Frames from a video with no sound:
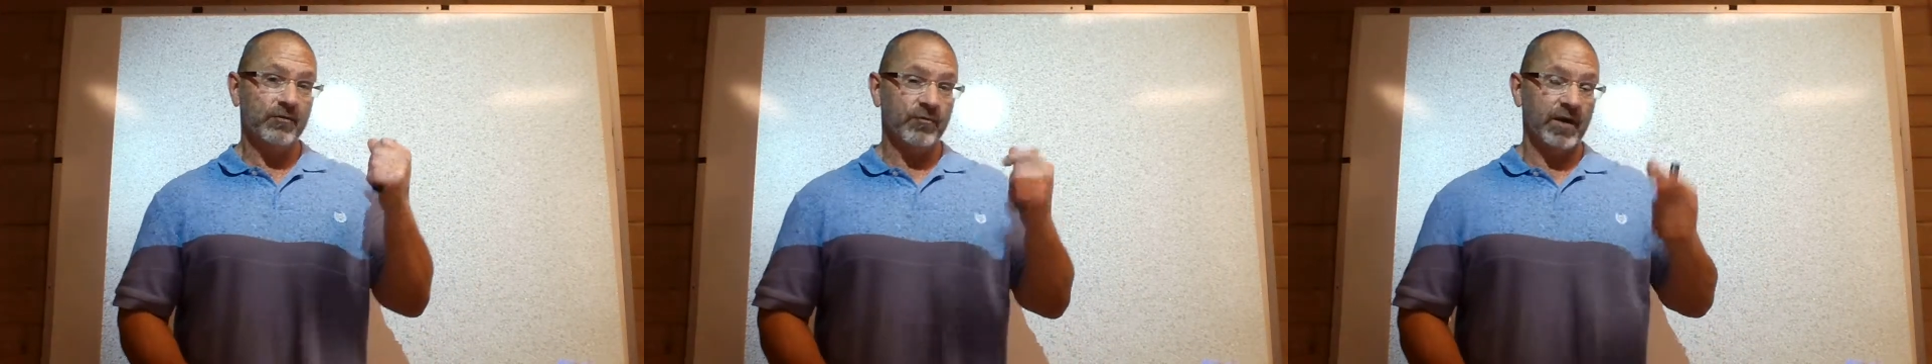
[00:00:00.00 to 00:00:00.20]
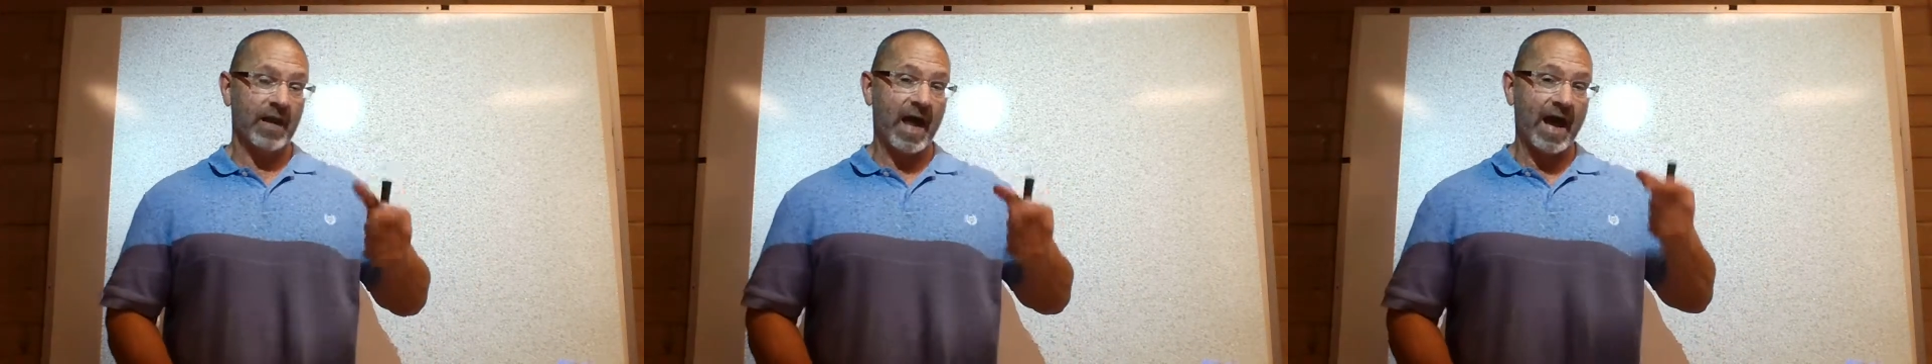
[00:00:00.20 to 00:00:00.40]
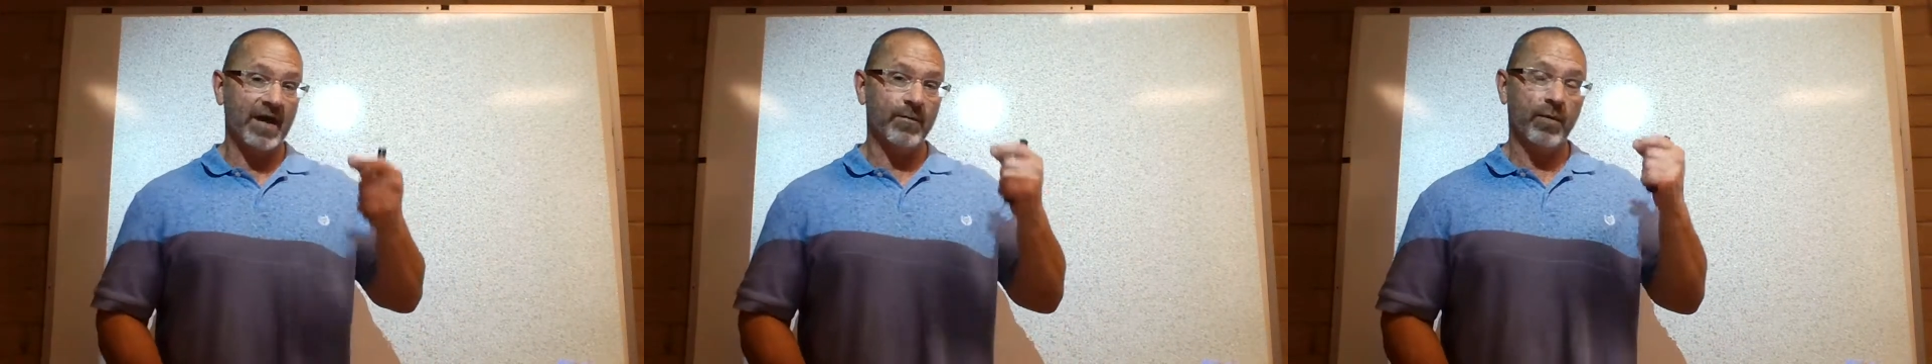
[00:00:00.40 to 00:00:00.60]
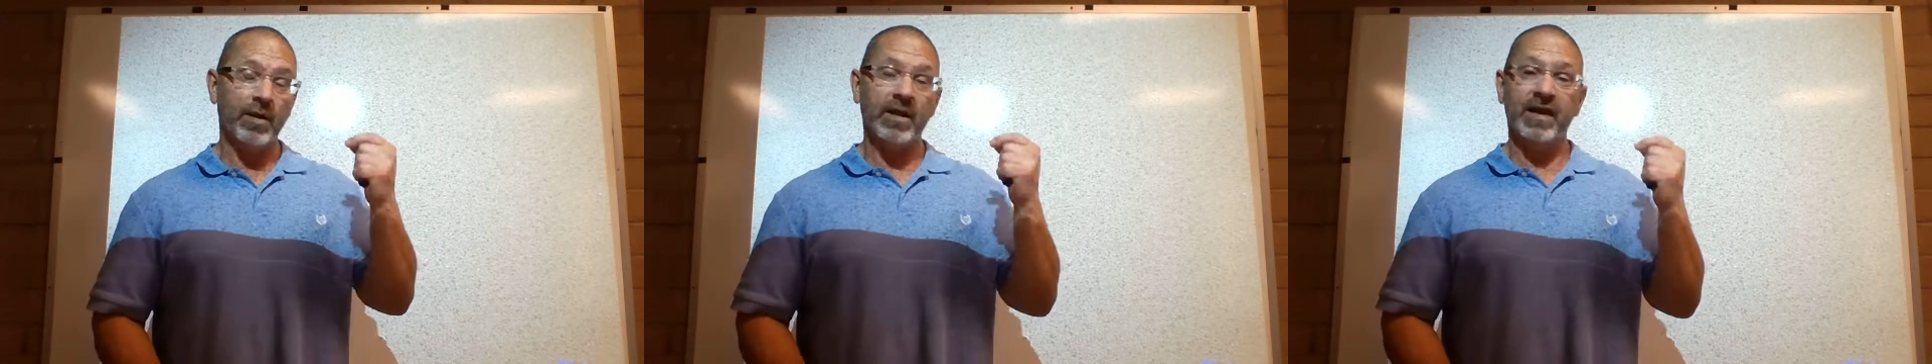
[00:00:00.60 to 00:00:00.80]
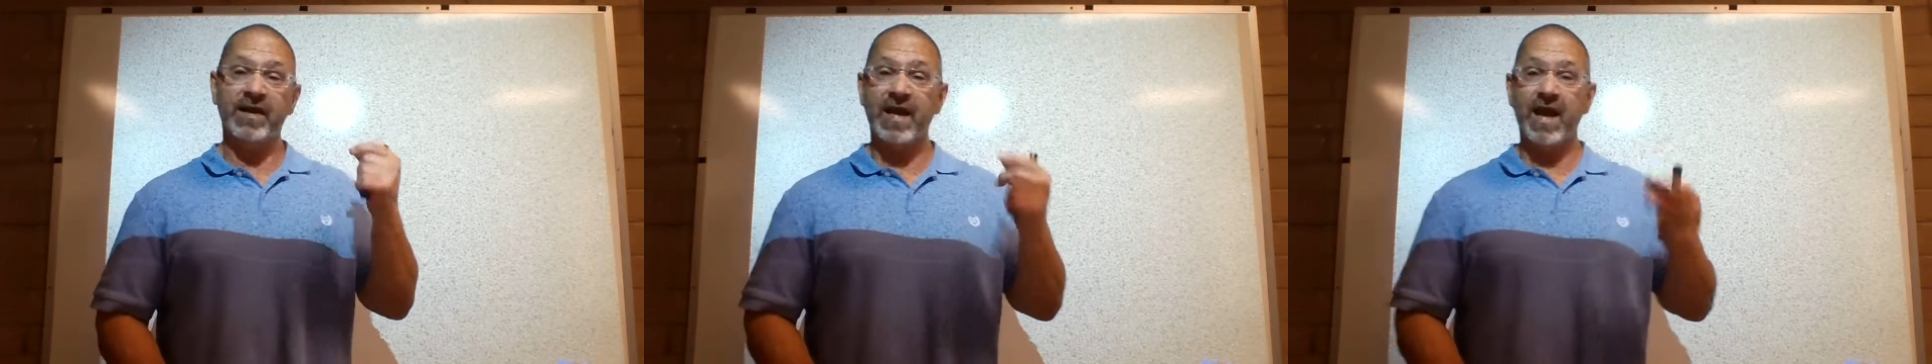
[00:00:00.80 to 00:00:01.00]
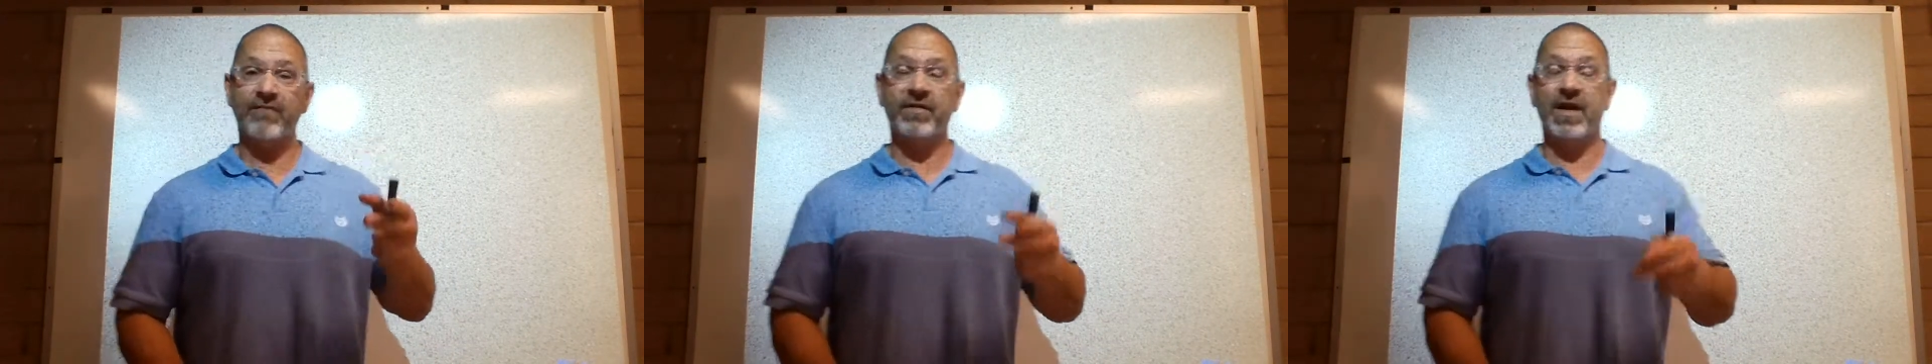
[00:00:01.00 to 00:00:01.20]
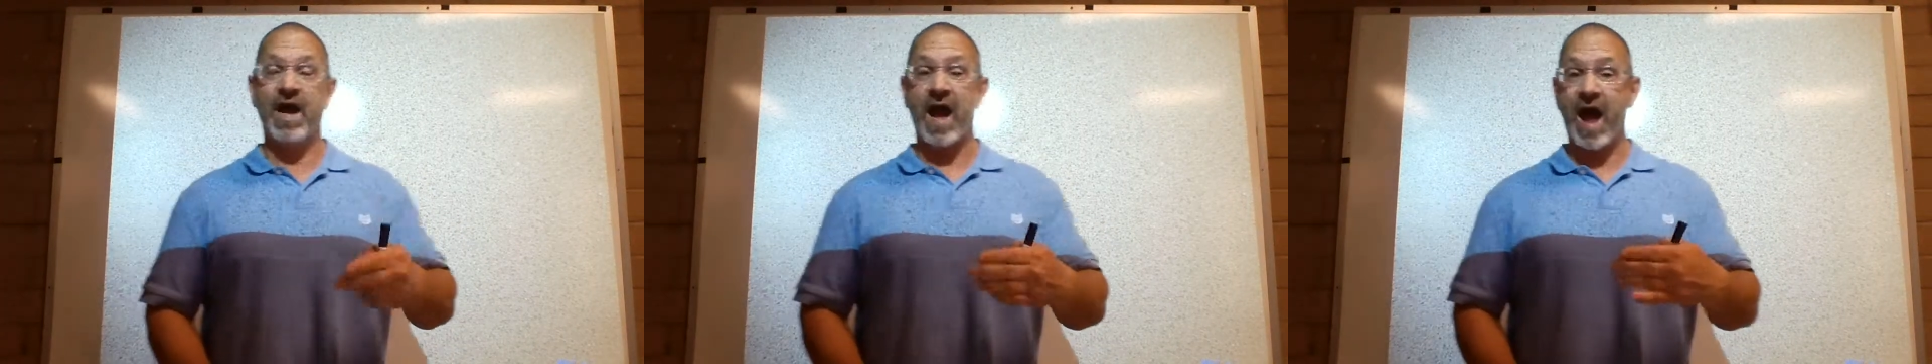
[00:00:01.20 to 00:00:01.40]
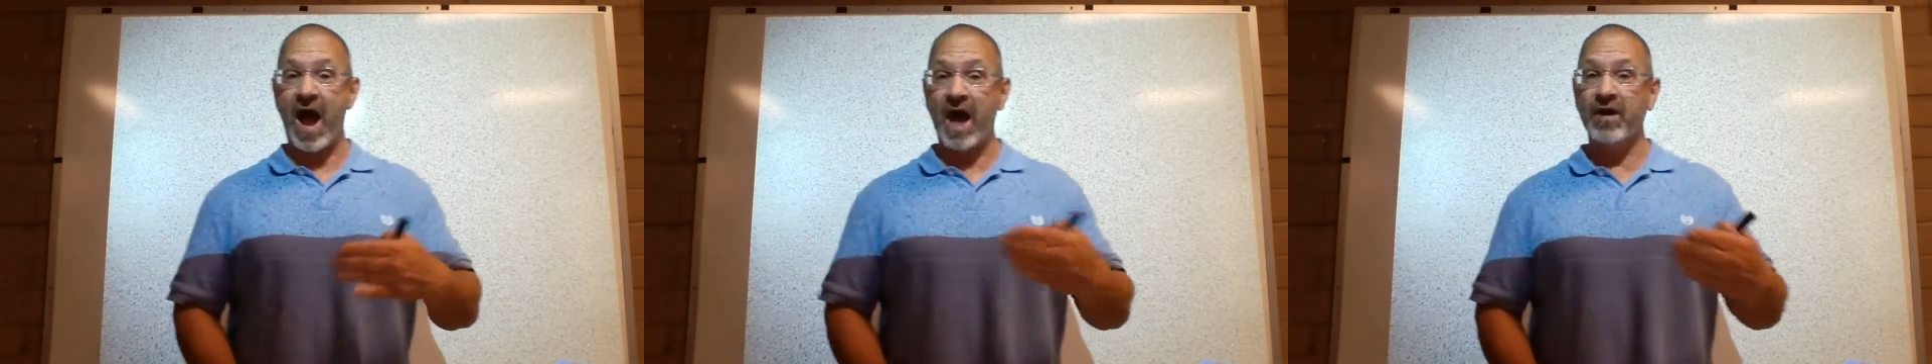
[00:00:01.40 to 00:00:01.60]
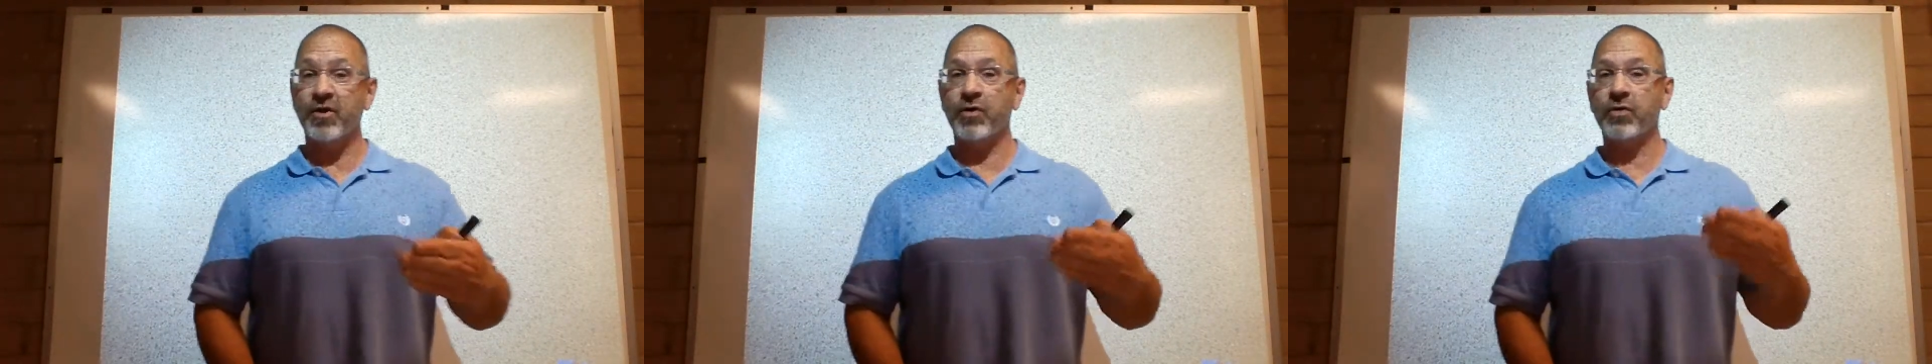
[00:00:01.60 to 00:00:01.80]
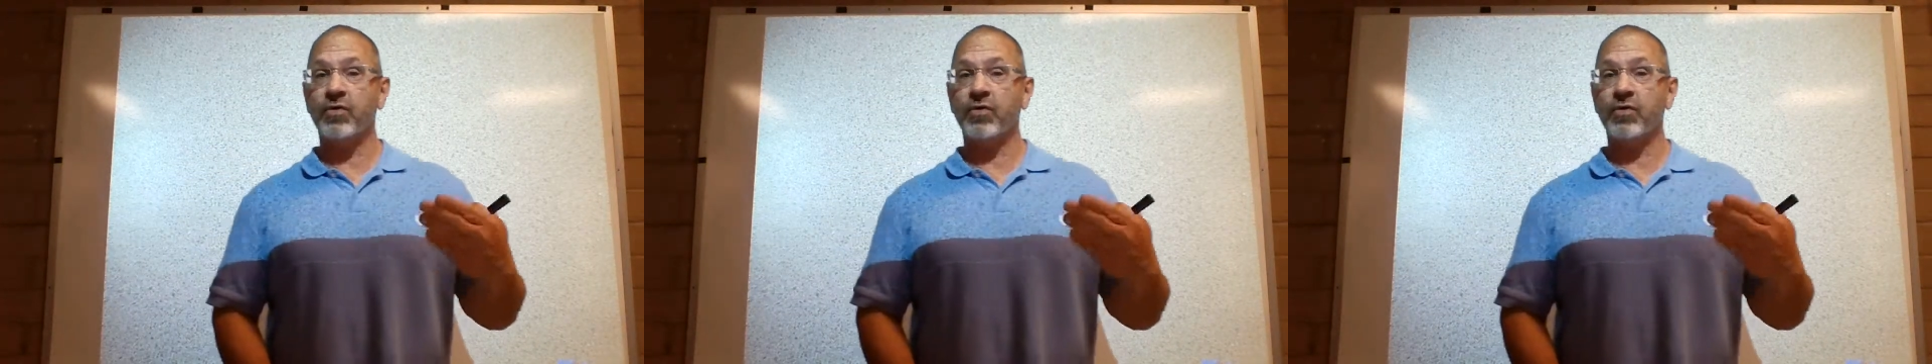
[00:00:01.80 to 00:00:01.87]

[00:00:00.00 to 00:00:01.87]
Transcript: reliable, and having a higher